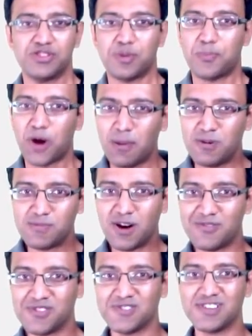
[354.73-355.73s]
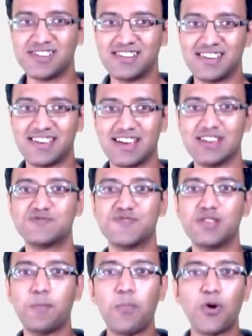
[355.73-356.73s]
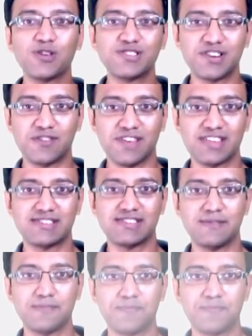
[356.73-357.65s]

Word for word: The problem, however, is with the post request.